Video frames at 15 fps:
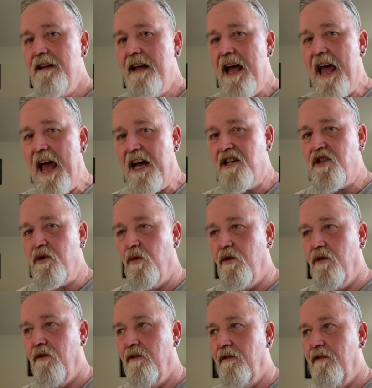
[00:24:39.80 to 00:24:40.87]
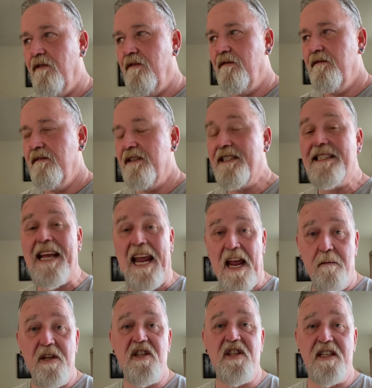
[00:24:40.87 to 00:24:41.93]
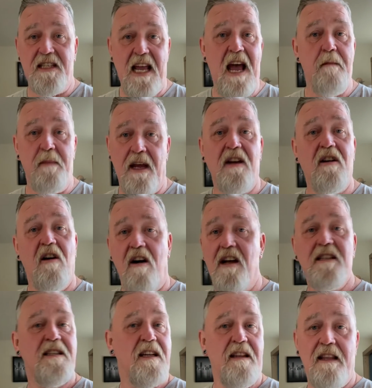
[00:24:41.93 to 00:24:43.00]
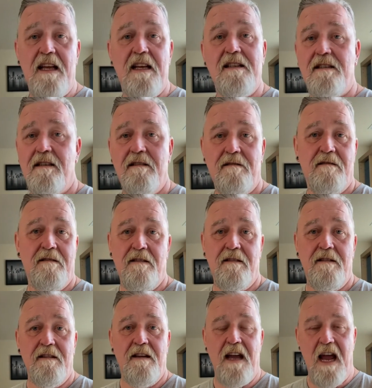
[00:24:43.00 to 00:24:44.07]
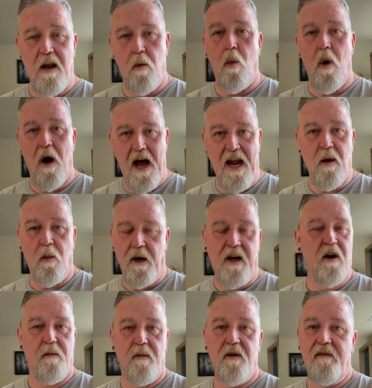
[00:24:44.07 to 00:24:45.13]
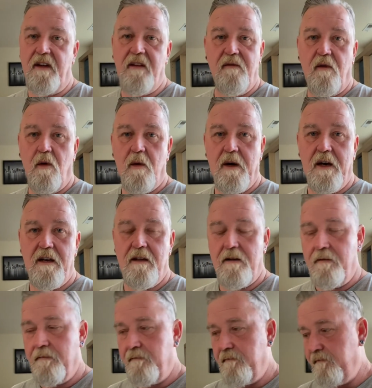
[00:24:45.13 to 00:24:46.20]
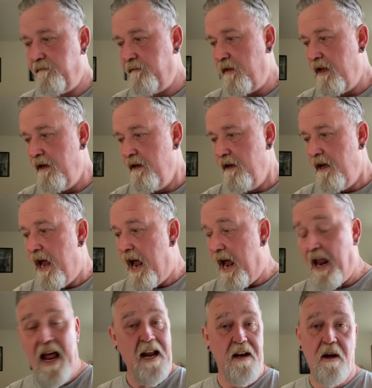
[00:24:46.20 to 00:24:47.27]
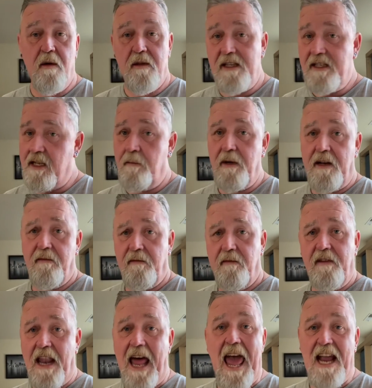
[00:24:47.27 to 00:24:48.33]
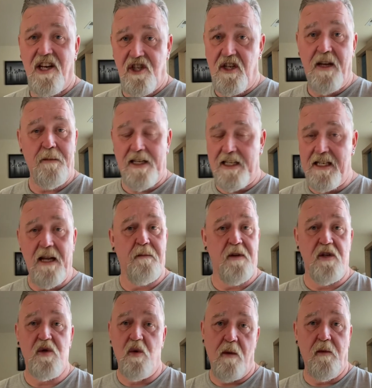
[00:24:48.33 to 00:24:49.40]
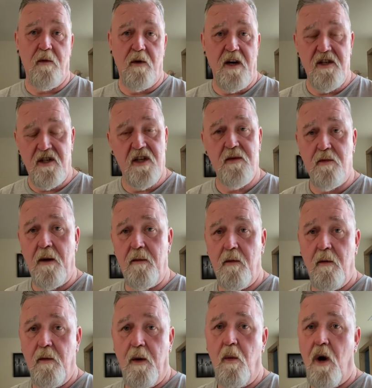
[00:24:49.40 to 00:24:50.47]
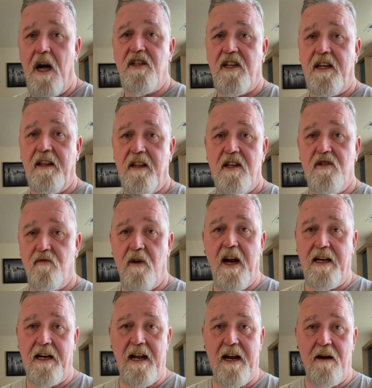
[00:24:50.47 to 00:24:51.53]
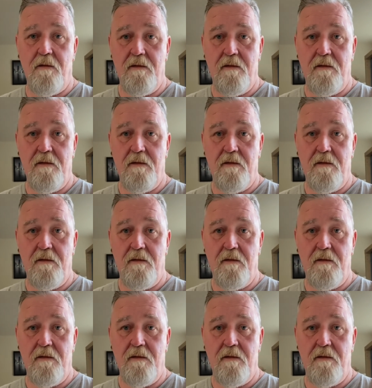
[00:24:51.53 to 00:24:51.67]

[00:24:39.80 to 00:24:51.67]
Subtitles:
actual damages have been caused in this and why we are moving forward. And I know that somebody from Flagship Acceptance Corporation is probably watching this right now.